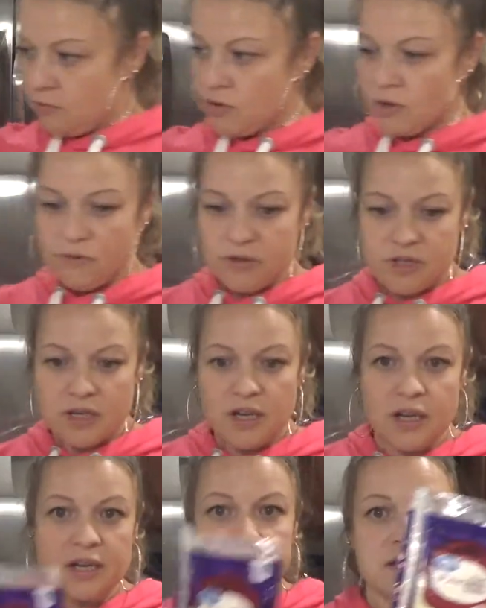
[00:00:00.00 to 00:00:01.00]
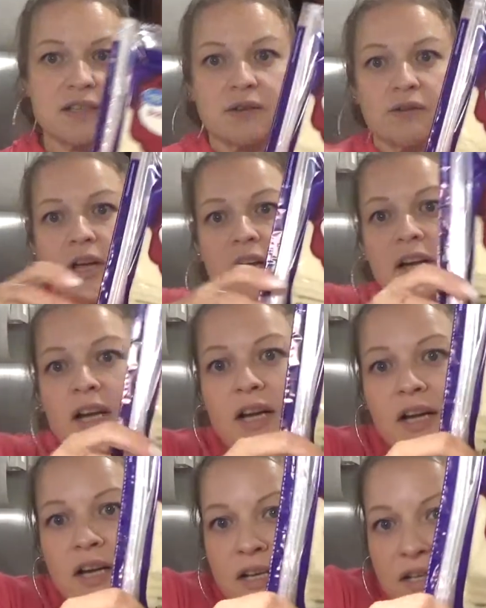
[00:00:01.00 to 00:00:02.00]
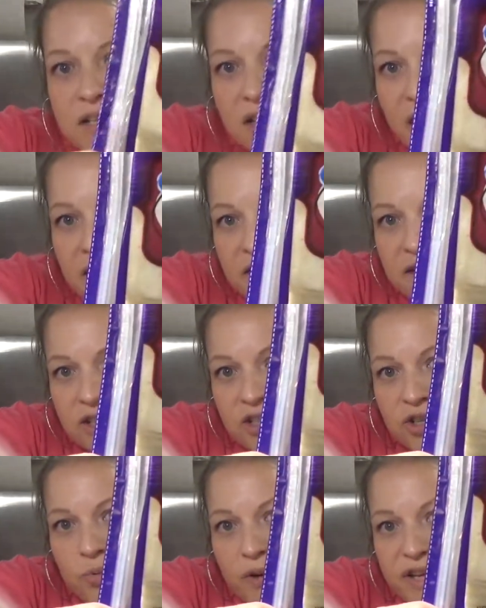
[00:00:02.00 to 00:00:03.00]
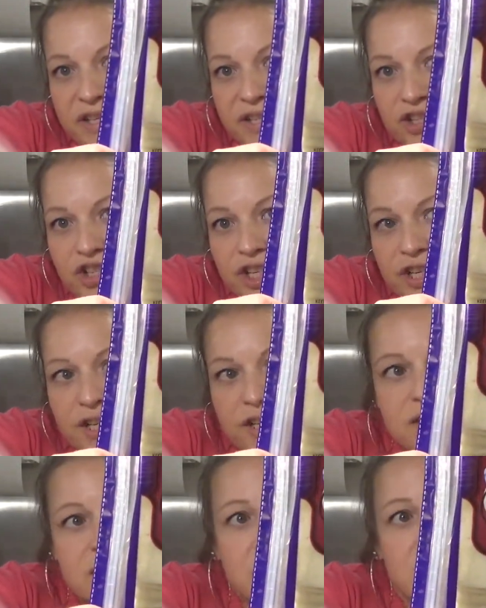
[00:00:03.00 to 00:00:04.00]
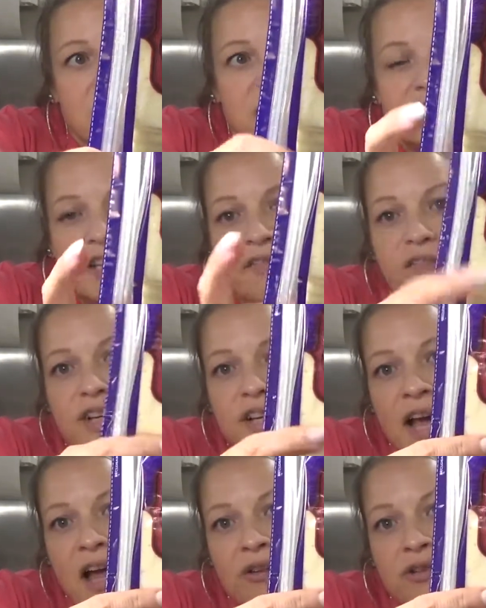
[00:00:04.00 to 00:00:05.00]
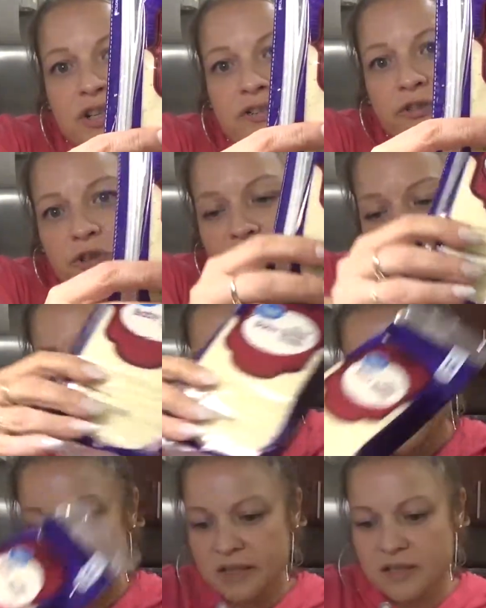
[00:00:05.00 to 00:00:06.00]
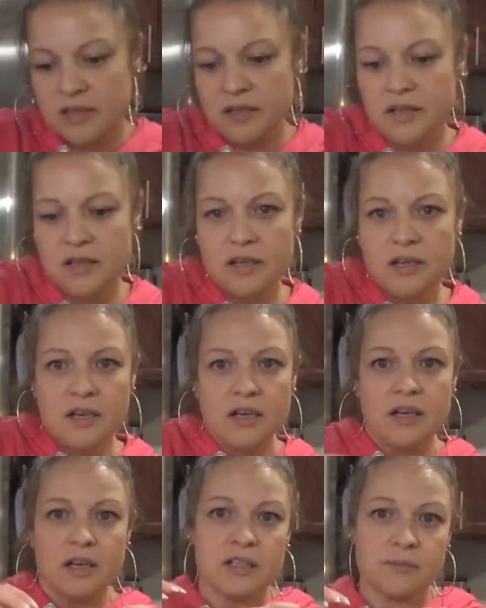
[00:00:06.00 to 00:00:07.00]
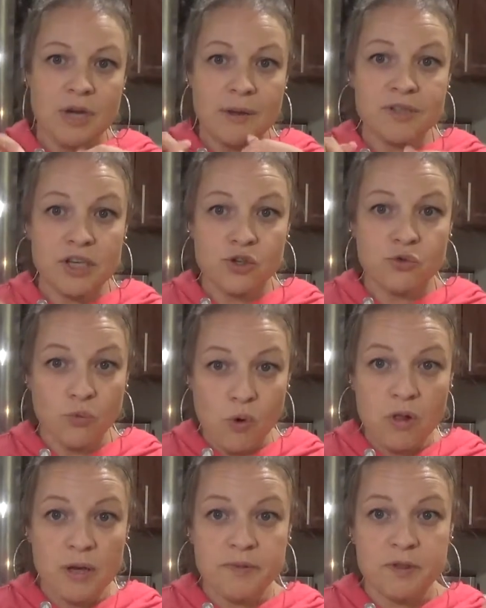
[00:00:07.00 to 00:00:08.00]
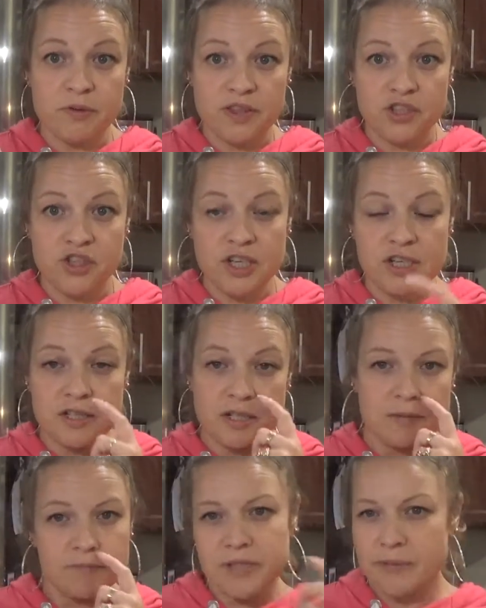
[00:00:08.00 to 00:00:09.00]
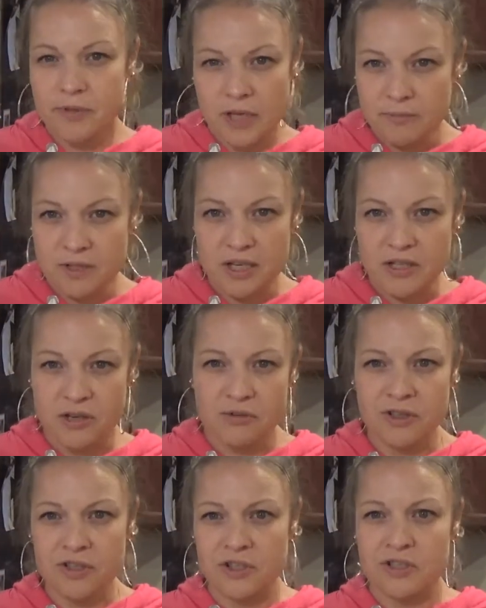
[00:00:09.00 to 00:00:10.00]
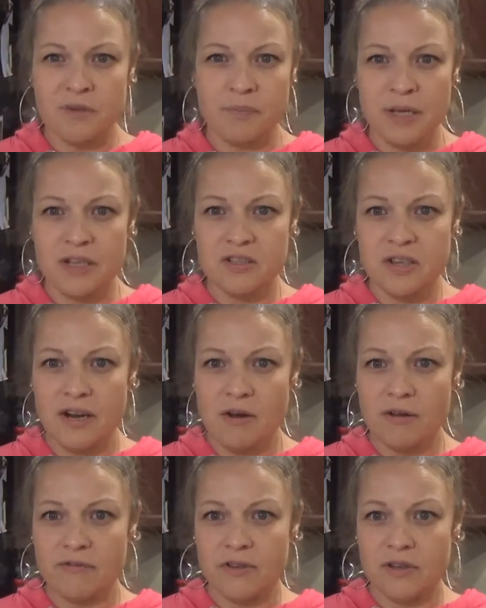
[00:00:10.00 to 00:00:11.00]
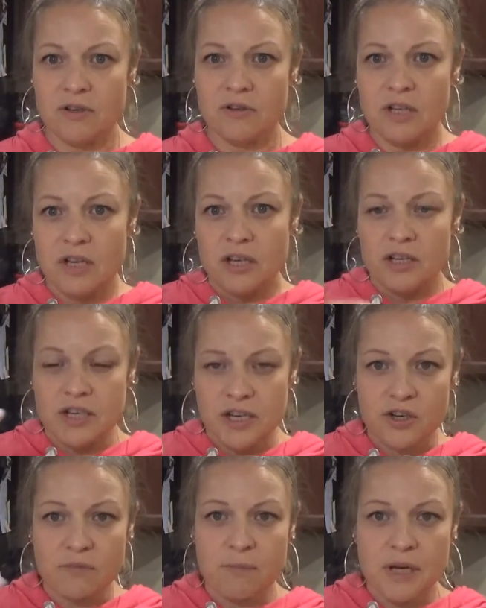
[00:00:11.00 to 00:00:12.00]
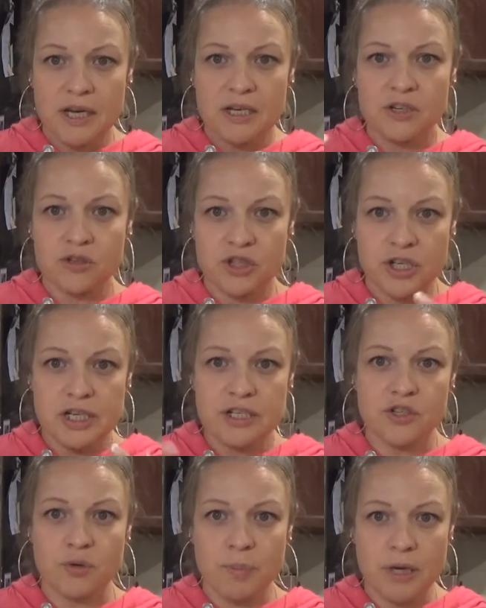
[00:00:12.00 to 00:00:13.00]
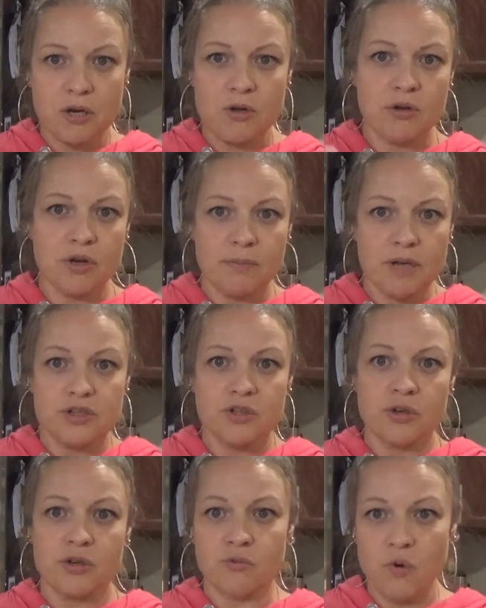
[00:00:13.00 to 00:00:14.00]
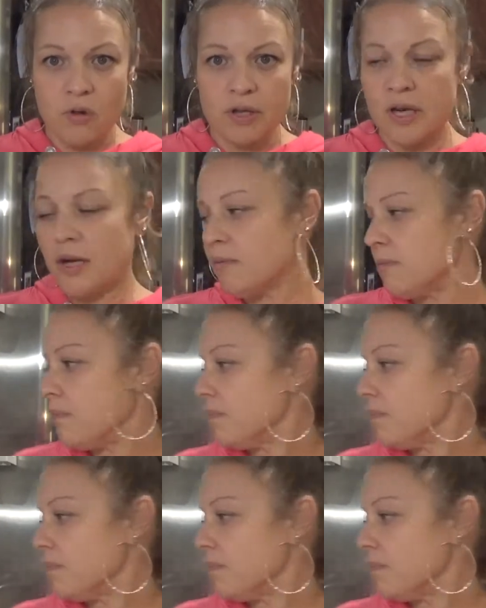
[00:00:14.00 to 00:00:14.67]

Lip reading: we're almost done, guys. I got sliced Swiss cheese, 70 calories for a slice. Sometimes I do roll-ups with the cheese in them, sometimes I don't. It just depends on how I feel. Take your meat, your cheese, your pickle, your mustard, roll it up.